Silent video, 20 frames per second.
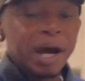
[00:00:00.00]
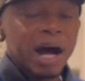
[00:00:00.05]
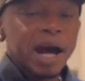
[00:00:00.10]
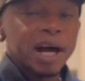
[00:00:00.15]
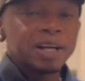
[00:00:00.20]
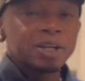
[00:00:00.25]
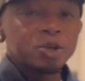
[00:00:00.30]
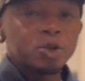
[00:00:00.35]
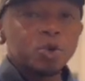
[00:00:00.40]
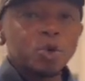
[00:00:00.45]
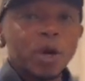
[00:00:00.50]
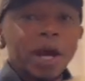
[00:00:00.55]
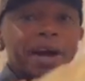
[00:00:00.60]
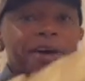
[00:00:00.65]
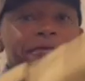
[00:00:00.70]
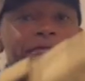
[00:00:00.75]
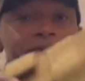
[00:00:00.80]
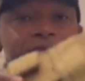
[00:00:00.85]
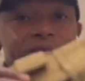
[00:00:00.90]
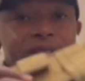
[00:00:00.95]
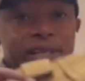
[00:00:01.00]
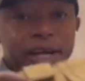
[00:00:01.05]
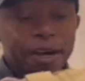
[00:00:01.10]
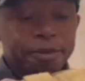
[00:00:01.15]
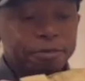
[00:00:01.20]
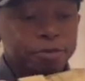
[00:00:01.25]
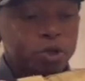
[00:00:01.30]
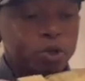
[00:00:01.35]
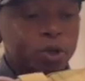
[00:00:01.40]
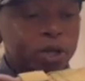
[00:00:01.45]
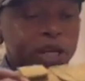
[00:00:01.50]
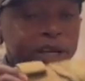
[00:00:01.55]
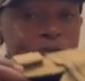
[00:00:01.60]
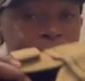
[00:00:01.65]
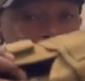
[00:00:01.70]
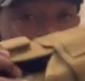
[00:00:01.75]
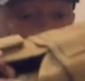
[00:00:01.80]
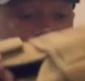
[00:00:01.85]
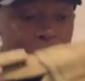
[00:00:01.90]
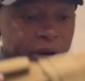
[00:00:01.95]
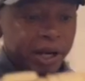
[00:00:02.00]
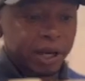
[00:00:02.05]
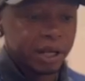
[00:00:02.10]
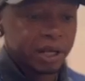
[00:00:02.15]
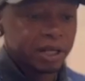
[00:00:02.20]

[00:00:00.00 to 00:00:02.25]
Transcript: I do have stuff to give away,